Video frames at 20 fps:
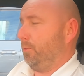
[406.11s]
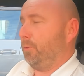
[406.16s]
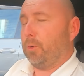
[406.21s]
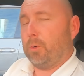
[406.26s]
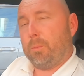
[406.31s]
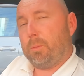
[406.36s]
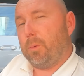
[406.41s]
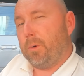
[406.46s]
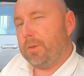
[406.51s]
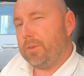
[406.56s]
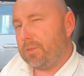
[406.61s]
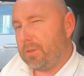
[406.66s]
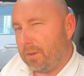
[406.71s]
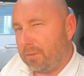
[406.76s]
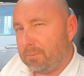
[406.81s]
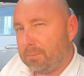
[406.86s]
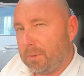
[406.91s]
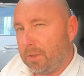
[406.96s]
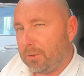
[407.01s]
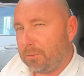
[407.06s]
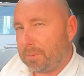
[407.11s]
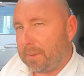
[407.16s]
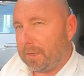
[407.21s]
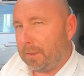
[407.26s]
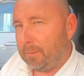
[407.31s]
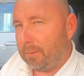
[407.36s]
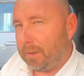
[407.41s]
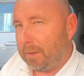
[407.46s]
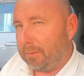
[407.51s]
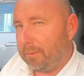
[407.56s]
4.7 miles per
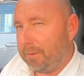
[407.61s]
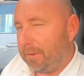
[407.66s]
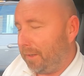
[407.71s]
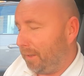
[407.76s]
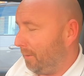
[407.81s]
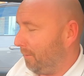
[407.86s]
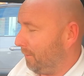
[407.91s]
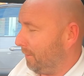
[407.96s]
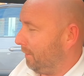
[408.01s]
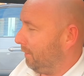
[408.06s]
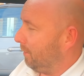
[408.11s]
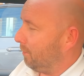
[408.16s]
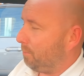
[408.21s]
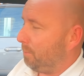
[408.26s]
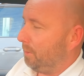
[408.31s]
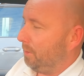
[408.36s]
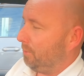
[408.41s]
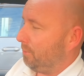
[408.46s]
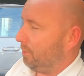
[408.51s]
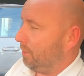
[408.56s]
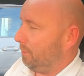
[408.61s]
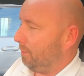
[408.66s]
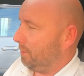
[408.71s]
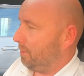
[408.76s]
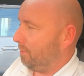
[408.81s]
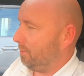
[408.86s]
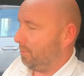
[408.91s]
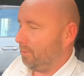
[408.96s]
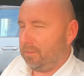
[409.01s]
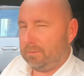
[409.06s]
kilowatt hour there on that last bit of journey
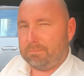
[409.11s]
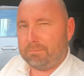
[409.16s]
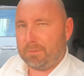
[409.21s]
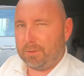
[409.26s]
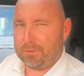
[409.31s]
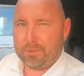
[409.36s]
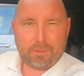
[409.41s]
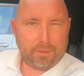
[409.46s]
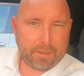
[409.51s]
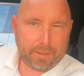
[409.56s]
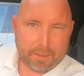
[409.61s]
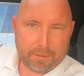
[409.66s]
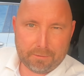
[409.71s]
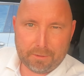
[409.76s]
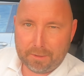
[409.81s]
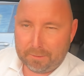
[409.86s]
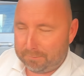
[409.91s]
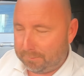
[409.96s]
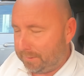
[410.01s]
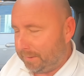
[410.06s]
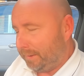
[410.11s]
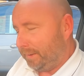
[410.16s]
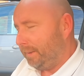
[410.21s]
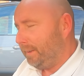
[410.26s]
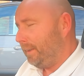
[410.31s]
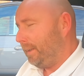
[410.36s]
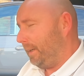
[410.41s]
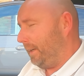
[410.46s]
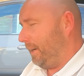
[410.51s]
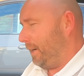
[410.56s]
because I wasn't hanging around.
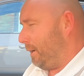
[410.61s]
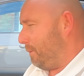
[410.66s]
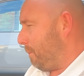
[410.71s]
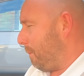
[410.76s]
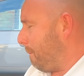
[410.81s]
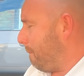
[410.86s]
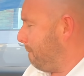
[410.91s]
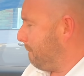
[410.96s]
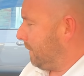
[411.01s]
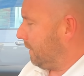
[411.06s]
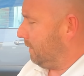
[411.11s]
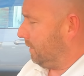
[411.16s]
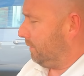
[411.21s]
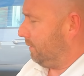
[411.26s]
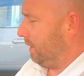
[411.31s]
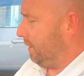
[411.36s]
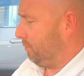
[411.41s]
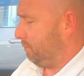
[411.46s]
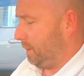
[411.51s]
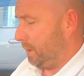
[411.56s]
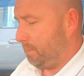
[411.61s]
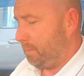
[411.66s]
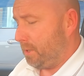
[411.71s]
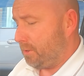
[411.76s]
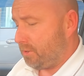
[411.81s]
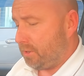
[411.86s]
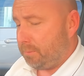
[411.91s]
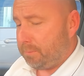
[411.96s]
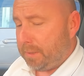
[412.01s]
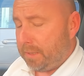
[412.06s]
But it's been a
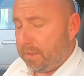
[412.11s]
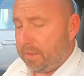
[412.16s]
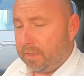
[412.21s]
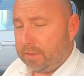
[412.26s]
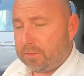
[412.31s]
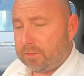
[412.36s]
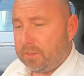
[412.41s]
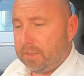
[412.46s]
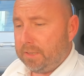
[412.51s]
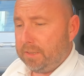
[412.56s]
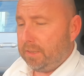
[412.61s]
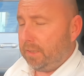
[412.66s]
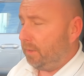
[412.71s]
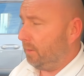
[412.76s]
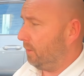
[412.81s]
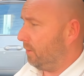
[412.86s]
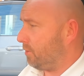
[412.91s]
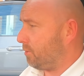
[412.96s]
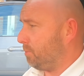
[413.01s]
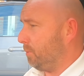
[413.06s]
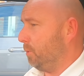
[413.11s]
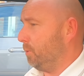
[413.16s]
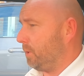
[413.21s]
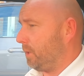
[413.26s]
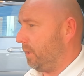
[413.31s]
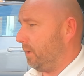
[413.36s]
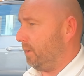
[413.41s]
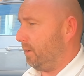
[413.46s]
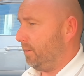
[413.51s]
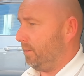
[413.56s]
pleasure to be in, actually. You know, a small
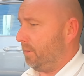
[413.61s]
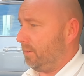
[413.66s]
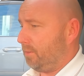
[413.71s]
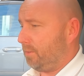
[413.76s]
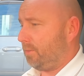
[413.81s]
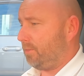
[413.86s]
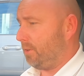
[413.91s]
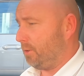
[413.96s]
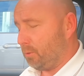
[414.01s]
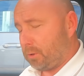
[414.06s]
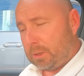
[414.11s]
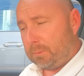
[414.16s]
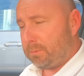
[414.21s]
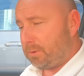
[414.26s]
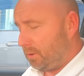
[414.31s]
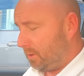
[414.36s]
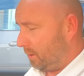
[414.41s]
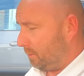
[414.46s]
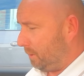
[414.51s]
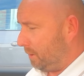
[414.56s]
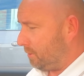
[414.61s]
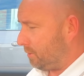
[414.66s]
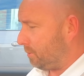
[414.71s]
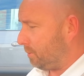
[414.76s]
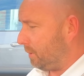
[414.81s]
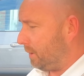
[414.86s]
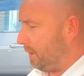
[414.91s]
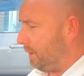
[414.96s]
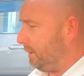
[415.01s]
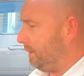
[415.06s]
car that's still competent on the
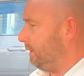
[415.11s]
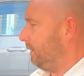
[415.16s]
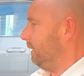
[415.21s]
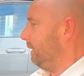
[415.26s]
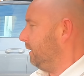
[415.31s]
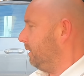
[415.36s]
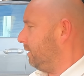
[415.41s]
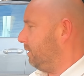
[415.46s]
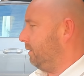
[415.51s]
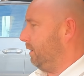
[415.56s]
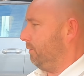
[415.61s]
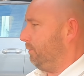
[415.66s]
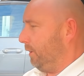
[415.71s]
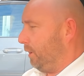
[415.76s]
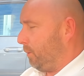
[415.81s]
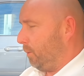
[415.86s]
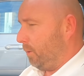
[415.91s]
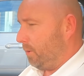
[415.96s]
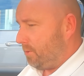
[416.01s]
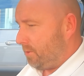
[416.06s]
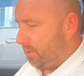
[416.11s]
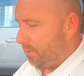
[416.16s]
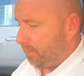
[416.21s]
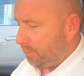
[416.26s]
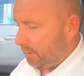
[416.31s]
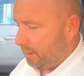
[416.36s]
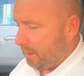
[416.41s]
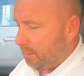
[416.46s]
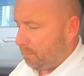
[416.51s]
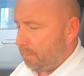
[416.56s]
motorway, lovely quality
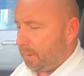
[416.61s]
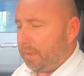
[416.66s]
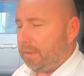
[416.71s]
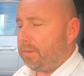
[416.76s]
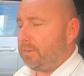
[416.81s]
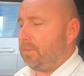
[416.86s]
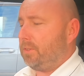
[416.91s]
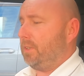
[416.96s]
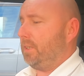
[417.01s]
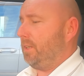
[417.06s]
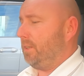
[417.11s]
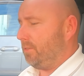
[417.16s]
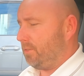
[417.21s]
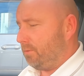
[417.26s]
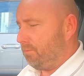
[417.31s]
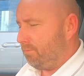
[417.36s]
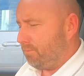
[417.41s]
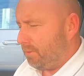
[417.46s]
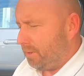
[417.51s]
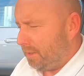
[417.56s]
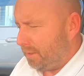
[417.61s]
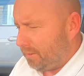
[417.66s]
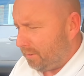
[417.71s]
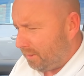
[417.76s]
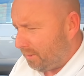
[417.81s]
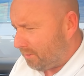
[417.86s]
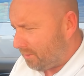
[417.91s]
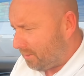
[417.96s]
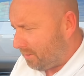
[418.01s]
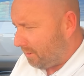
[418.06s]
feel about it, some really
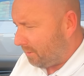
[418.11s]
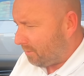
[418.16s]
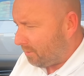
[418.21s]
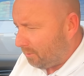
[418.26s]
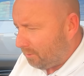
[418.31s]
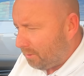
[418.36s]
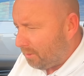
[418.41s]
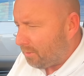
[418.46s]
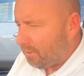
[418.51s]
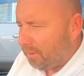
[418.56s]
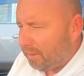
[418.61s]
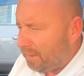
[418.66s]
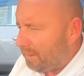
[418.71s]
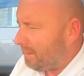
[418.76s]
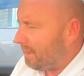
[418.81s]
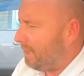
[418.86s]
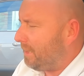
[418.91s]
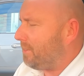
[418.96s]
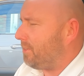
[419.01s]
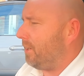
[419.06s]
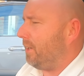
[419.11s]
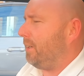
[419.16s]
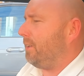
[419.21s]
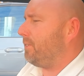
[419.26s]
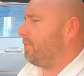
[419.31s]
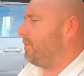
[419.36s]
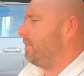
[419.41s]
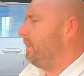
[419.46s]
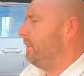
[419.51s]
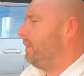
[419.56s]
nice sort of design
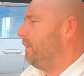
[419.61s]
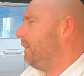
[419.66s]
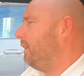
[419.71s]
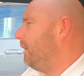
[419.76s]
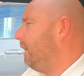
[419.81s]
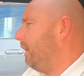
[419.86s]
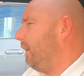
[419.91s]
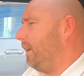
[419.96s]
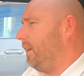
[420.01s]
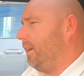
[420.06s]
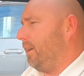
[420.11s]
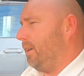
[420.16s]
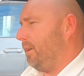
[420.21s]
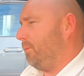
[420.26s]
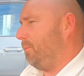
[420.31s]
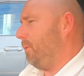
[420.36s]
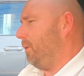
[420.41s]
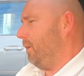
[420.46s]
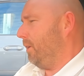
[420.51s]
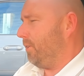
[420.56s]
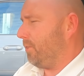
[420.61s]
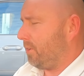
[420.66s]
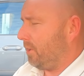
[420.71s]
details. Wireless